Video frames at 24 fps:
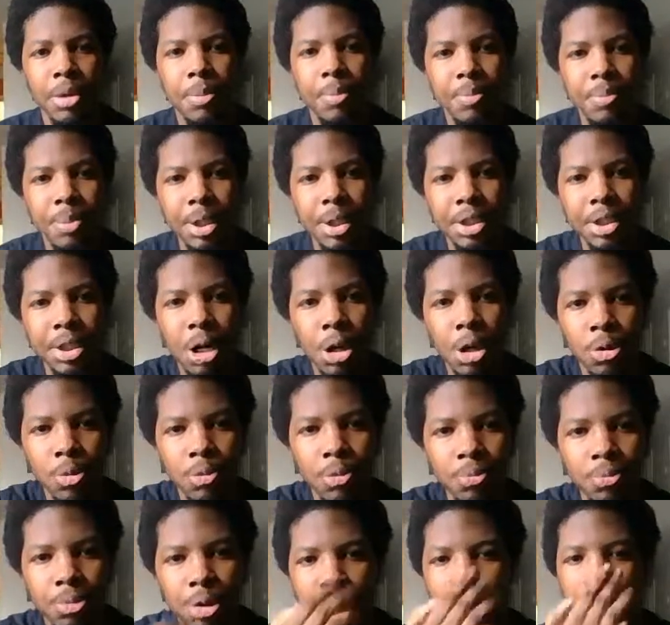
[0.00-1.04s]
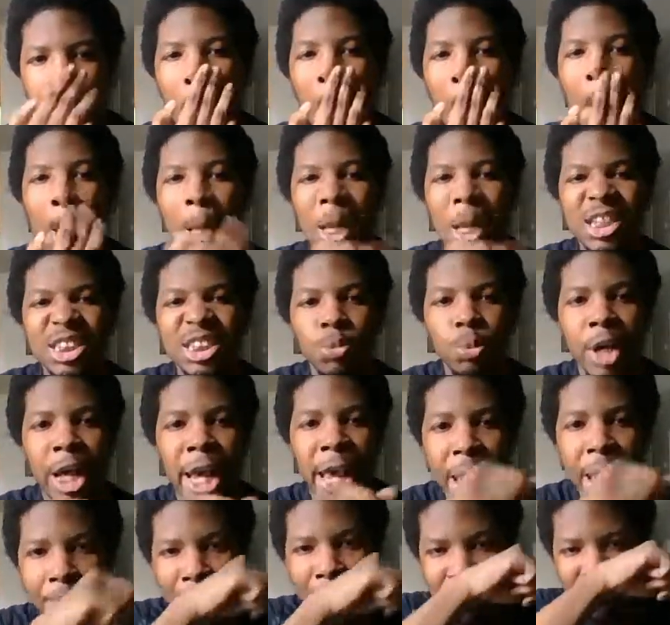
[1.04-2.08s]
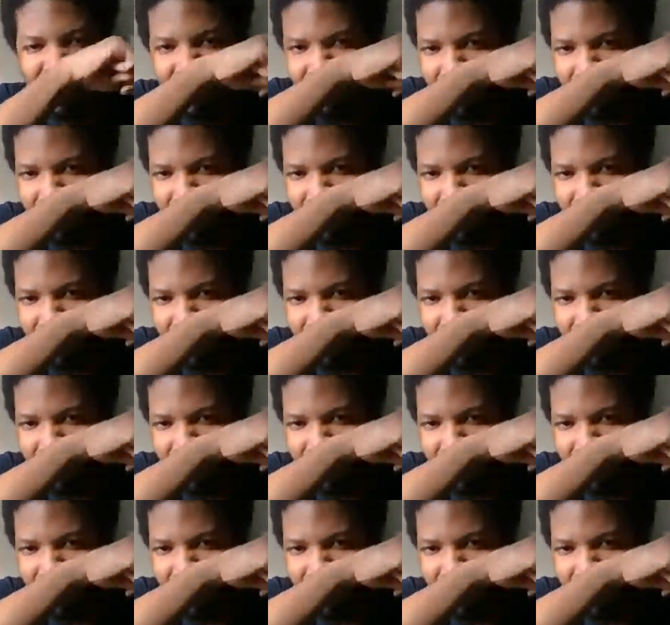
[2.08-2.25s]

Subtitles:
But no. Guess what happened?